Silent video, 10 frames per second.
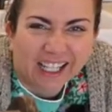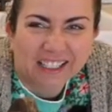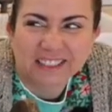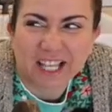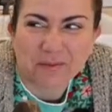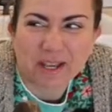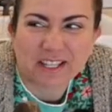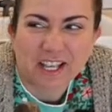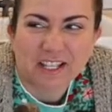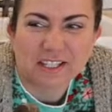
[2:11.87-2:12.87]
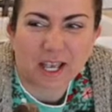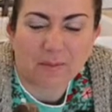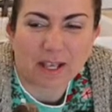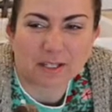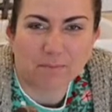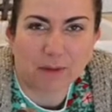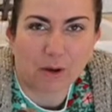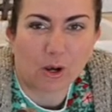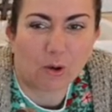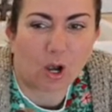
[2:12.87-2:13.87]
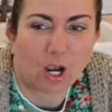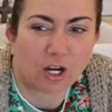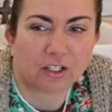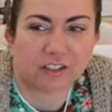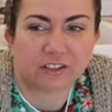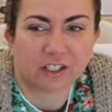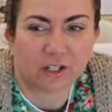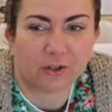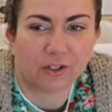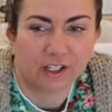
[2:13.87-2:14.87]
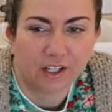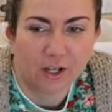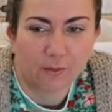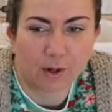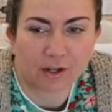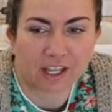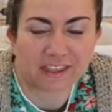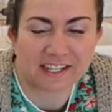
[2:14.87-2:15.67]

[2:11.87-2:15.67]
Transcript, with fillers: Zeb has, Zeb has a boho heart, so we'll get these